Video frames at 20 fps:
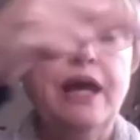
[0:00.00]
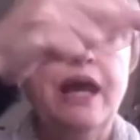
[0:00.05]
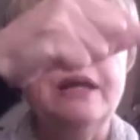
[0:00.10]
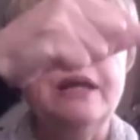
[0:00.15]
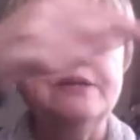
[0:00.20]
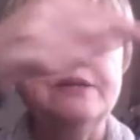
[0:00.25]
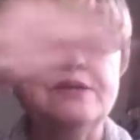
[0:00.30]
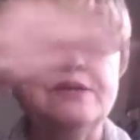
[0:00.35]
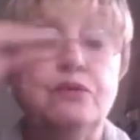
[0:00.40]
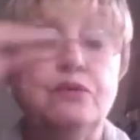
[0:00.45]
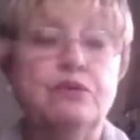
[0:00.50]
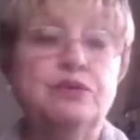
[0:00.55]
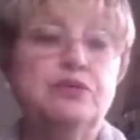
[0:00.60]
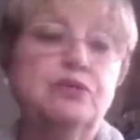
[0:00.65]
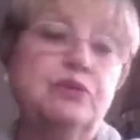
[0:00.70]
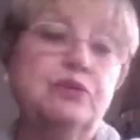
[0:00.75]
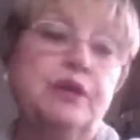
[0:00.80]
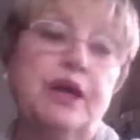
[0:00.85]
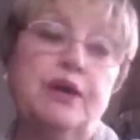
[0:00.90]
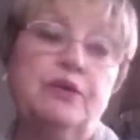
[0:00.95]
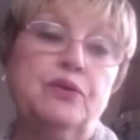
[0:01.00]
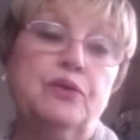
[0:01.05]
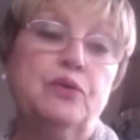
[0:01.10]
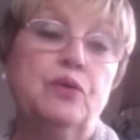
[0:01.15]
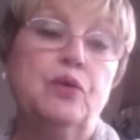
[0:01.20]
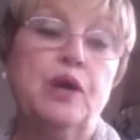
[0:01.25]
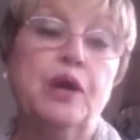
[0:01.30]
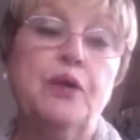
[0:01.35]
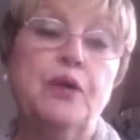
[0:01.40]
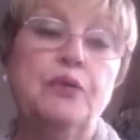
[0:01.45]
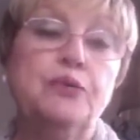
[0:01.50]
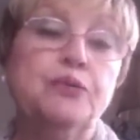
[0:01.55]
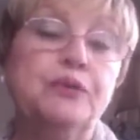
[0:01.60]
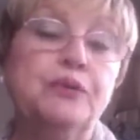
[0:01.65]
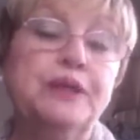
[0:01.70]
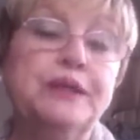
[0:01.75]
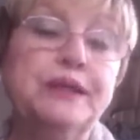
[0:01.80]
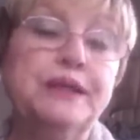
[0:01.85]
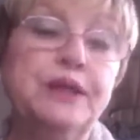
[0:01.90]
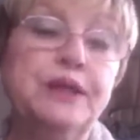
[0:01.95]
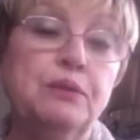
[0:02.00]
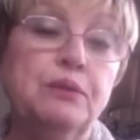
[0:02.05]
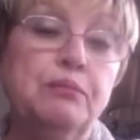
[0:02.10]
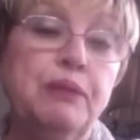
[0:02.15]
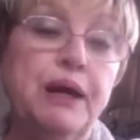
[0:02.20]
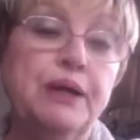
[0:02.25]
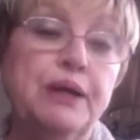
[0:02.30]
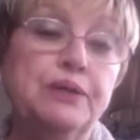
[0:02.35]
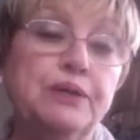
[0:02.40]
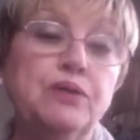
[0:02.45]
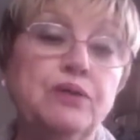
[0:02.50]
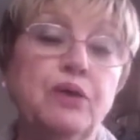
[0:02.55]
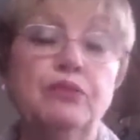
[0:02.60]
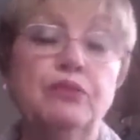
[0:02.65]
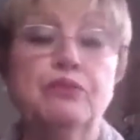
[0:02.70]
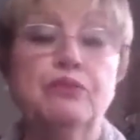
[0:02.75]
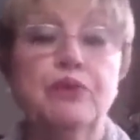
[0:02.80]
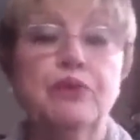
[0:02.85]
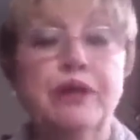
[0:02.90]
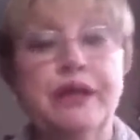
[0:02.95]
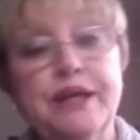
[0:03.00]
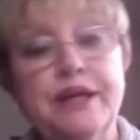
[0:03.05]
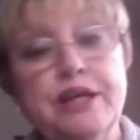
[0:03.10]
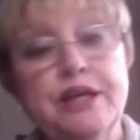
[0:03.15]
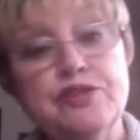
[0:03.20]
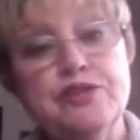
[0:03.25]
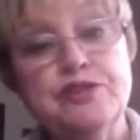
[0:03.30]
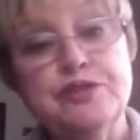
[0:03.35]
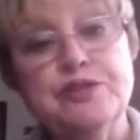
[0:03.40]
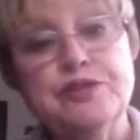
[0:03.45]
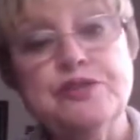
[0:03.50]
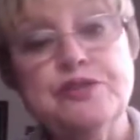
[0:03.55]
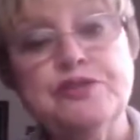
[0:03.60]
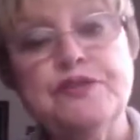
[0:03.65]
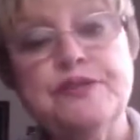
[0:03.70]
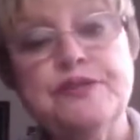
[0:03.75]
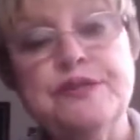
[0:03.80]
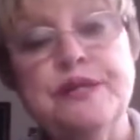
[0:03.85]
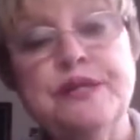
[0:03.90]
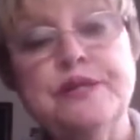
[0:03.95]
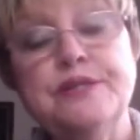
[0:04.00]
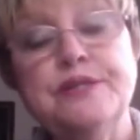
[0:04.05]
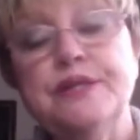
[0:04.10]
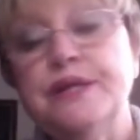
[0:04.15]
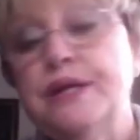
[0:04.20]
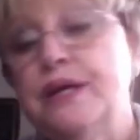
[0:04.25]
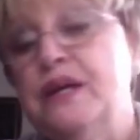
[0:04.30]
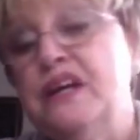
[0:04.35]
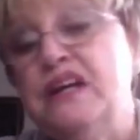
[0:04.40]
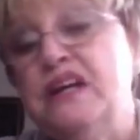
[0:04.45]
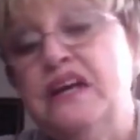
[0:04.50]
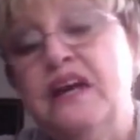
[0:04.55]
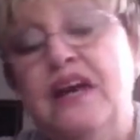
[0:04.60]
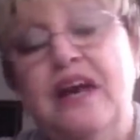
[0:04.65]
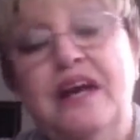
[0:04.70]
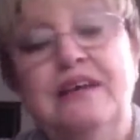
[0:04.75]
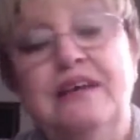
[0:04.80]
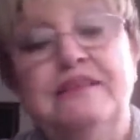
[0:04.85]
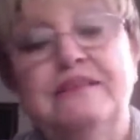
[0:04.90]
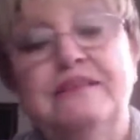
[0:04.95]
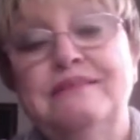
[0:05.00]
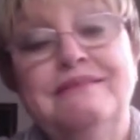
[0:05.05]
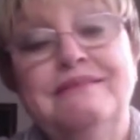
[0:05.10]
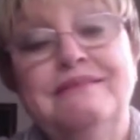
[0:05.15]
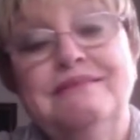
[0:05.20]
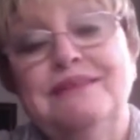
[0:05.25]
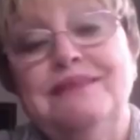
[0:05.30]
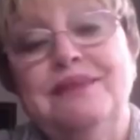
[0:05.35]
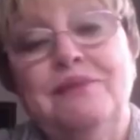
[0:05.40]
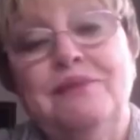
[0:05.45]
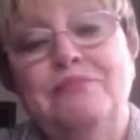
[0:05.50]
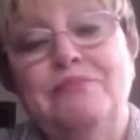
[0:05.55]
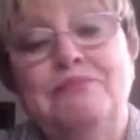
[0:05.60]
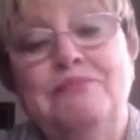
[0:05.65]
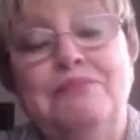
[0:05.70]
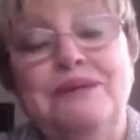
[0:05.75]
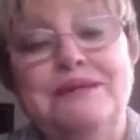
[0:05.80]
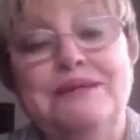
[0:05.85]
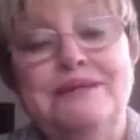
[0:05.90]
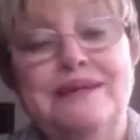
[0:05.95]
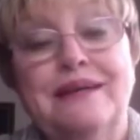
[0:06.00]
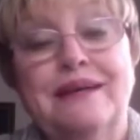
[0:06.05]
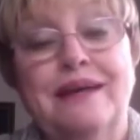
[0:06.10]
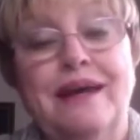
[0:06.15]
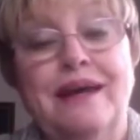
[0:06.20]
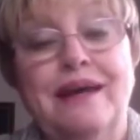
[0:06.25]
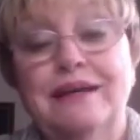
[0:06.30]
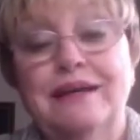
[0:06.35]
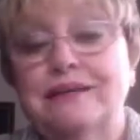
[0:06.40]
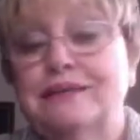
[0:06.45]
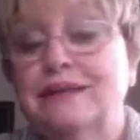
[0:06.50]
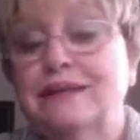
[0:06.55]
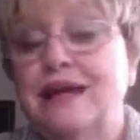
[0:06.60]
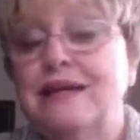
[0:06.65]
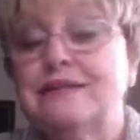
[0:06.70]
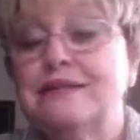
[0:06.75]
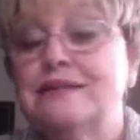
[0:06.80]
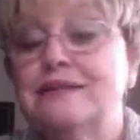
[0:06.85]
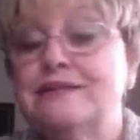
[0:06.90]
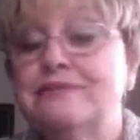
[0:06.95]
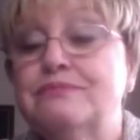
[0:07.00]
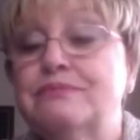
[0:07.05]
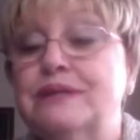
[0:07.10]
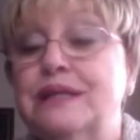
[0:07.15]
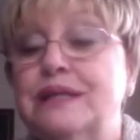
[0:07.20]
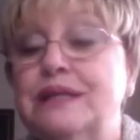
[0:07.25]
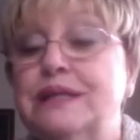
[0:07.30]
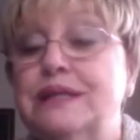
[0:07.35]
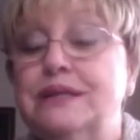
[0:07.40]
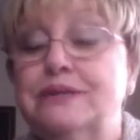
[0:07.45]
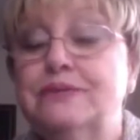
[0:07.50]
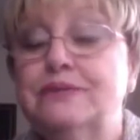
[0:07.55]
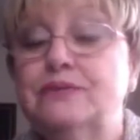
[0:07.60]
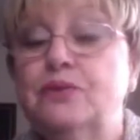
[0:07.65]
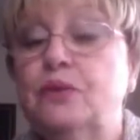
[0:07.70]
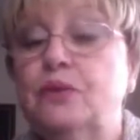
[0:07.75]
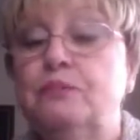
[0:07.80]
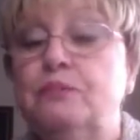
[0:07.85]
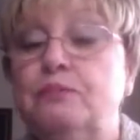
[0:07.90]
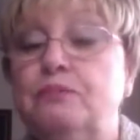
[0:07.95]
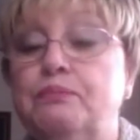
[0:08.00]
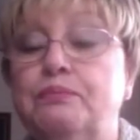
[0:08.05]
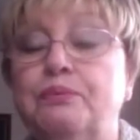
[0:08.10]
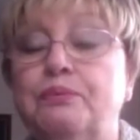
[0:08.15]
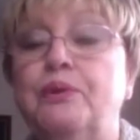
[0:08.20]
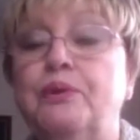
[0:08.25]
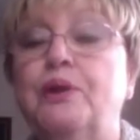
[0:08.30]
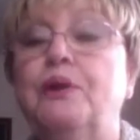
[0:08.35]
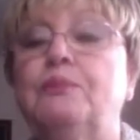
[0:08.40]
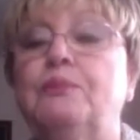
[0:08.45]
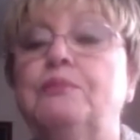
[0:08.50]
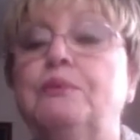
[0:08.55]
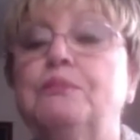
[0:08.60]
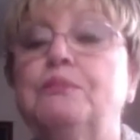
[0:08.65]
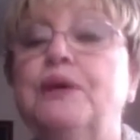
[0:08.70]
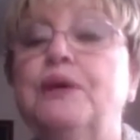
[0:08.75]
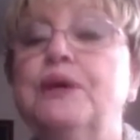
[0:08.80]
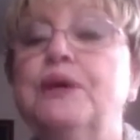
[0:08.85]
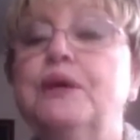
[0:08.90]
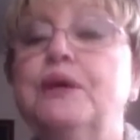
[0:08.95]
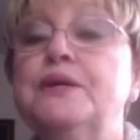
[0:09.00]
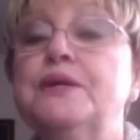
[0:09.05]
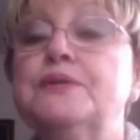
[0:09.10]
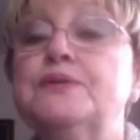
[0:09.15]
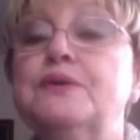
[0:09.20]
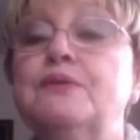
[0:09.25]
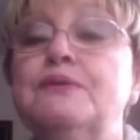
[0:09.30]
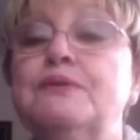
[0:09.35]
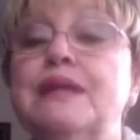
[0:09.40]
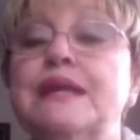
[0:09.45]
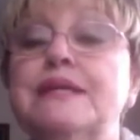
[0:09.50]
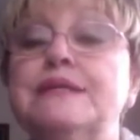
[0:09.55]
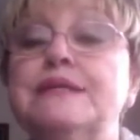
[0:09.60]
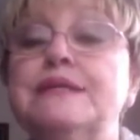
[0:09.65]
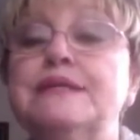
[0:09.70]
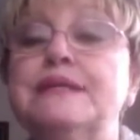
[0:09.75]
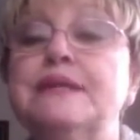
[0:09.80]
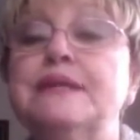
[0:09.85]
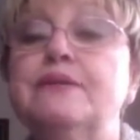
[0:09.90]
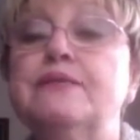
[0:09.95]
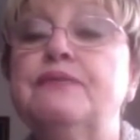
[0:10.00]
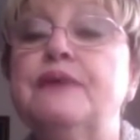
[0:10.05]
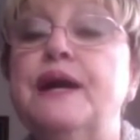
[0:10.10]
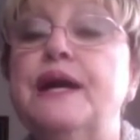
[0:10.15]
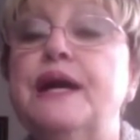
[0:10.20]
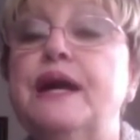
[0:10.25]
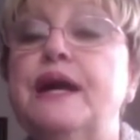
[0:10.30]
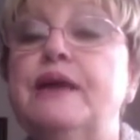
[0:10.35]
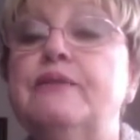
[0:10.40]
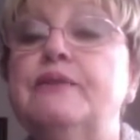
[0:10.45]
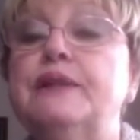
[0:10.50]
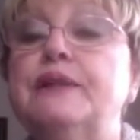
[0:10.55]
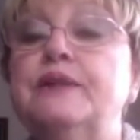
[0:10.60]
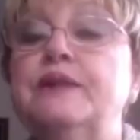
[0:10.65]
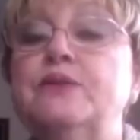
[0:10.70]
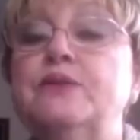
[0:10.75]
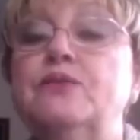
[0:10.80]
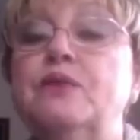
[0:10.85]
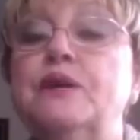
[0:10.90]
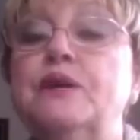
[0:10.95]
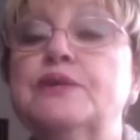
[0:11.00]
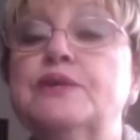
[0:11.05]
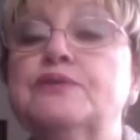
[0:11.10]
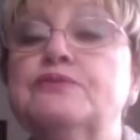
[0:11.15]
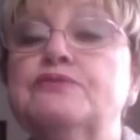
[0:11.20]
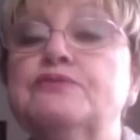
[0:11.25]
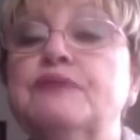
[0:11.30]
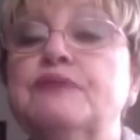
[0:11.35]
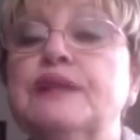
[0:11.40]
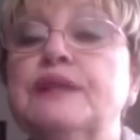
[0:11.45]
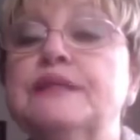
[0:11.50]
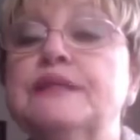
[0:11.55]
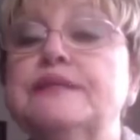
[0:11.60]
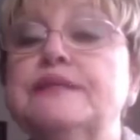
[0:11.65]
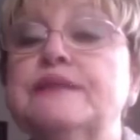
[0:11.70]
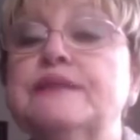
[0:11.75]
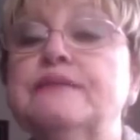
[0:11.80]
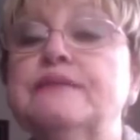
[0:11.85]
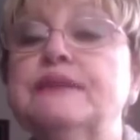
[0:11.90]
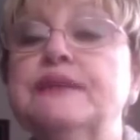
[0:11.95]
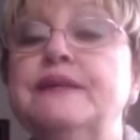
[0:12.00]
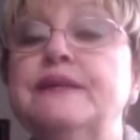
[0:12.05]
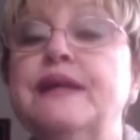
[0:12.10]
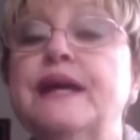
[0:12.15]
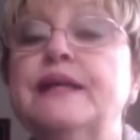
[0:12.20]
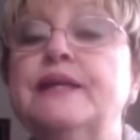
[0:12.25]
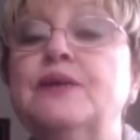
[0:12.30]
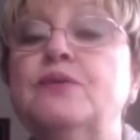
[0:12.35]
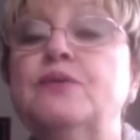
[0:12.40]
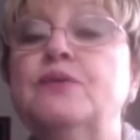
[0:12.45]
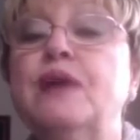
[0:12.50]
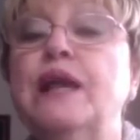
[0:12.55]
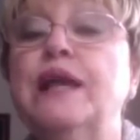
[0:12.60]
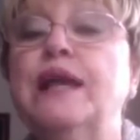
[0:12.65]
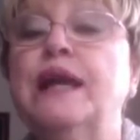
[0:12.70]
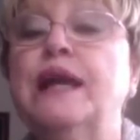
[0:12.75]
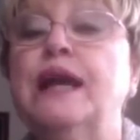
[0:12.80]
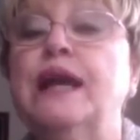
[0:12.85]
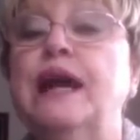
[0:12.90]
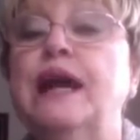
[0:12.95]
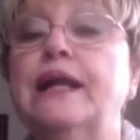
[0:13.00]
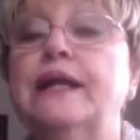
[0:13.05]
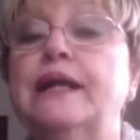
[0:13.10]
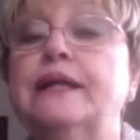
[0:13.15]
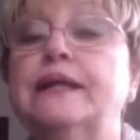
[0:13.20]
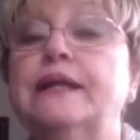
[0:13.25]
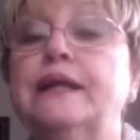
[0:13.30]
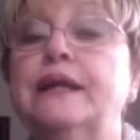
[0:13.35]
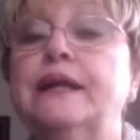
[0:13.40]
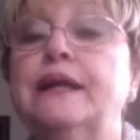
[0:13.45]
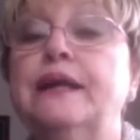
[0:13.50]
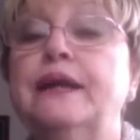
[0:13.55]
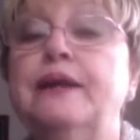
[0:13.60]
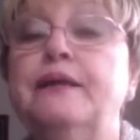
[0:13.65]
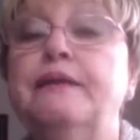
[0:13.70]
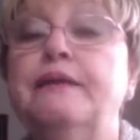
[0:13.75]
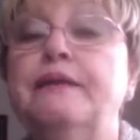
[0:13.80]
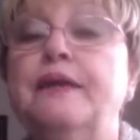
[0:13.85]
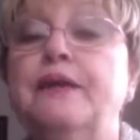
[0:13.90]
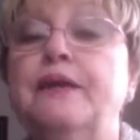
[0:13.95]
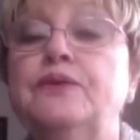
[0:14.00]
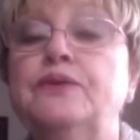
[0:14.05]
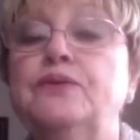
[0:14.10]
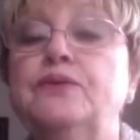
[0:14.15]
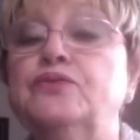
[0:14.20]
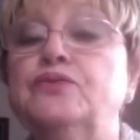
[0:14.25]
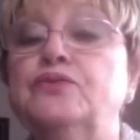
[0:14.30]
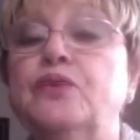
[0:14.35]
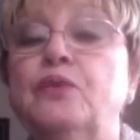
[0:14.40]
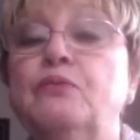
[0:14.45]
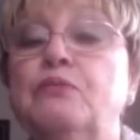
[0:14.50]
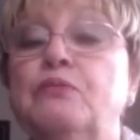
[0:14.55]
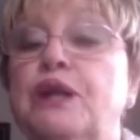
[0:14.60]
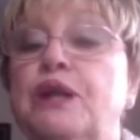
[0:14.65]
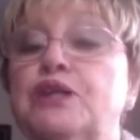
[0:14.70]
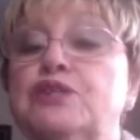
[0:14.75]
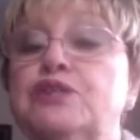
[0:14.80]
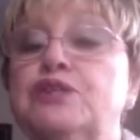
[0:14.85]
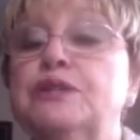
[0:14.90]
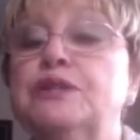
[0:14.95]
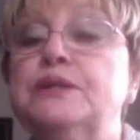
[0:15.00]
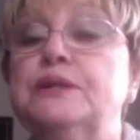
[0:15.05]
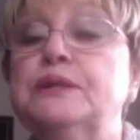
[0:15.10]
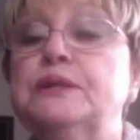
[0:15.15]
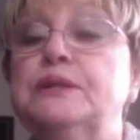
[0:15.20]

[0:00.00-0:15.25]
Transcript: and sew it together, or a 3 needle bind off, or a Kitchener stitch. And, piece of cake. That's really no problem. So let's see if I have any questions. Feliz Navidad, igual, Karen. Thank you so much.